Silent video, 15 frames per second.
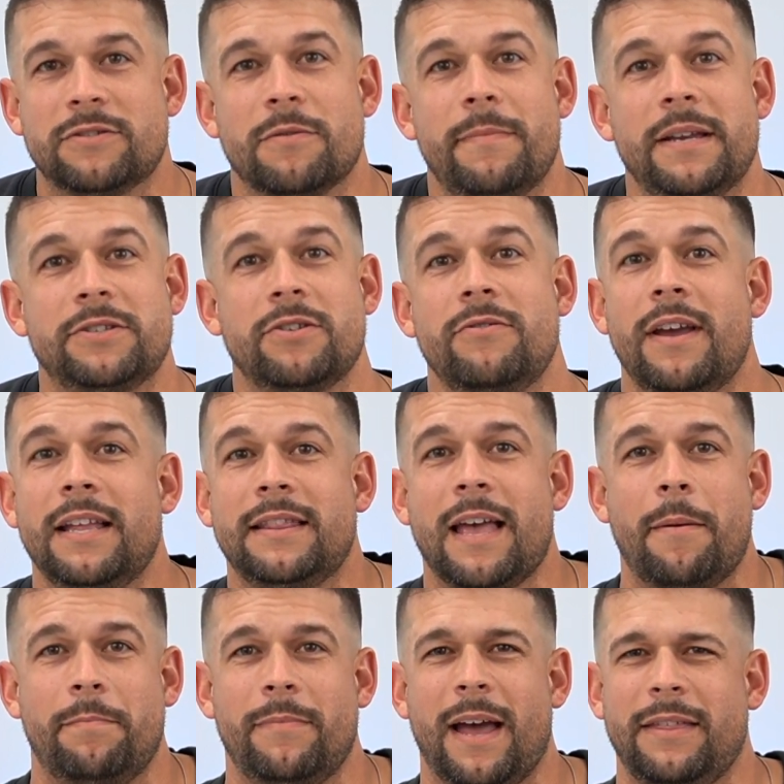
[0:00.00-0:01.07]
So make sure you hit
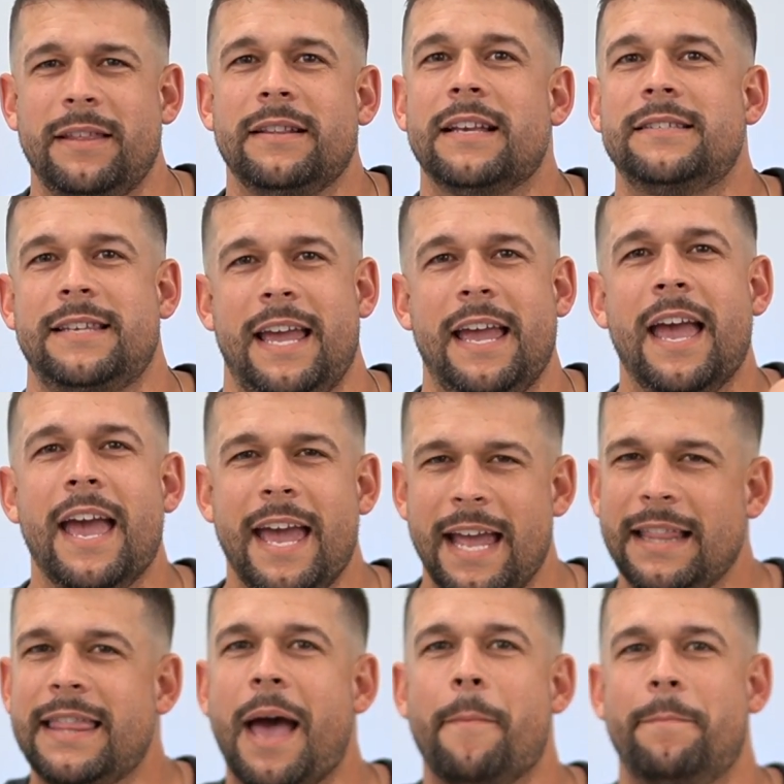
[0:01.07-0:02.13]
that, I think they say,
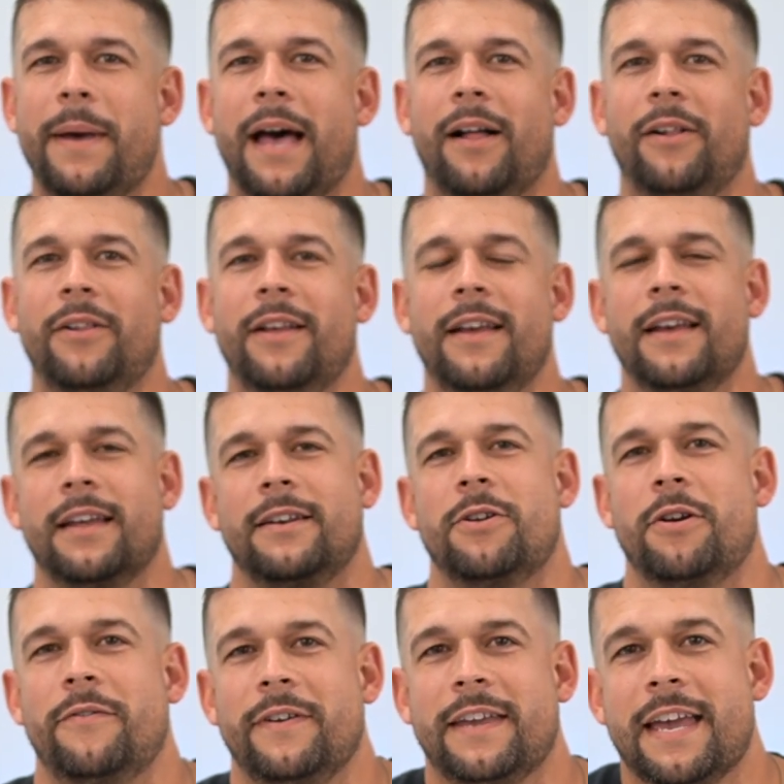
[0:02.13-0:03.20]
hit that bell
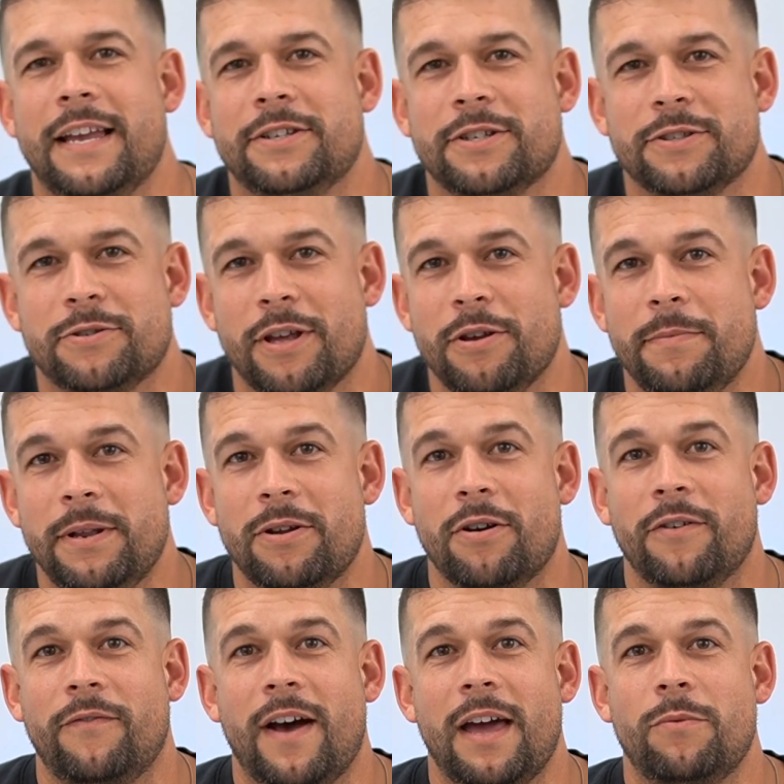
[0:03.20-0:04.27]
notification so that you'll be
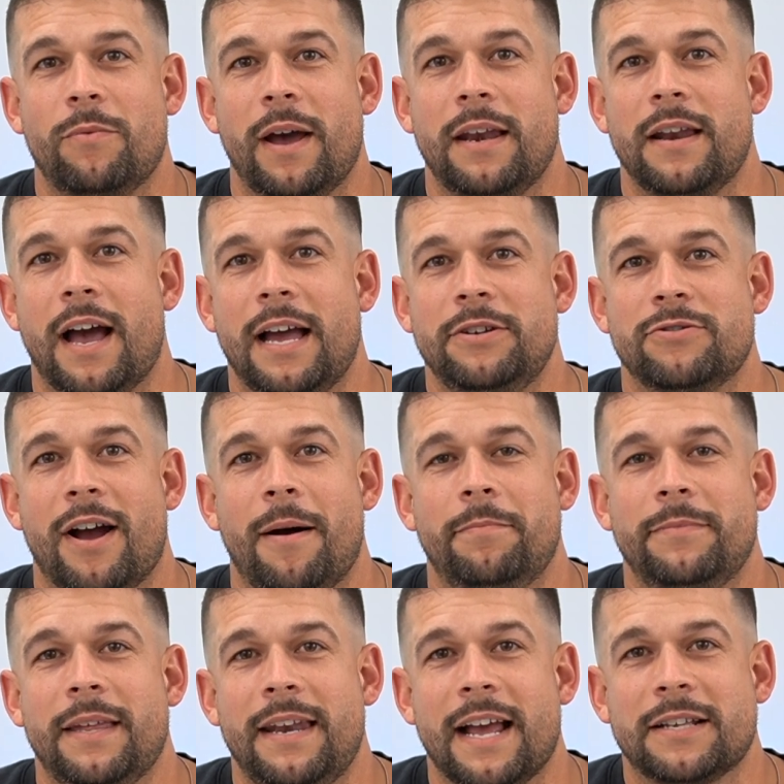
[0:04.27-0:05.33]
notified when I
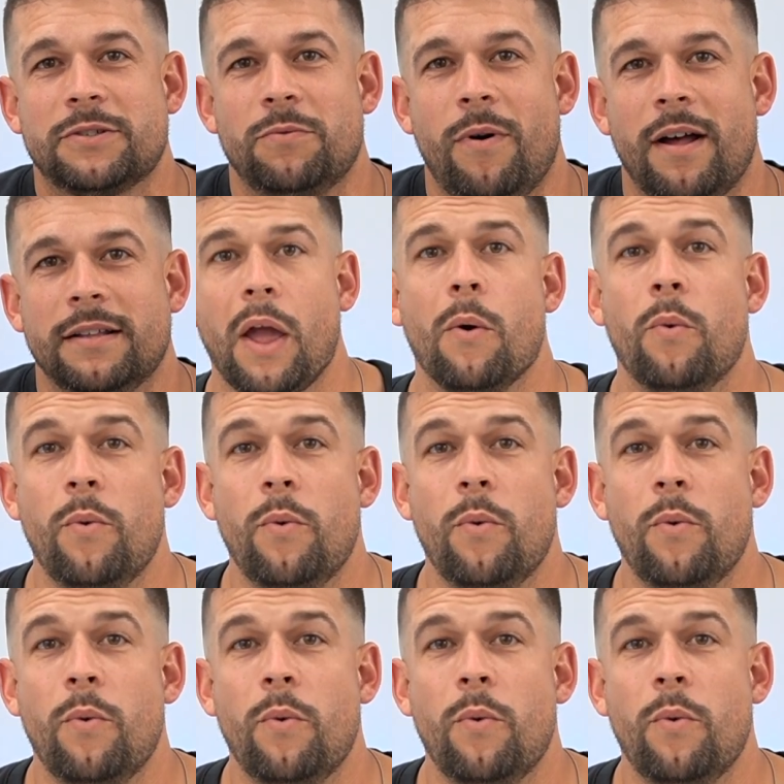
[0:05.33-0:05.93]
drop the next one.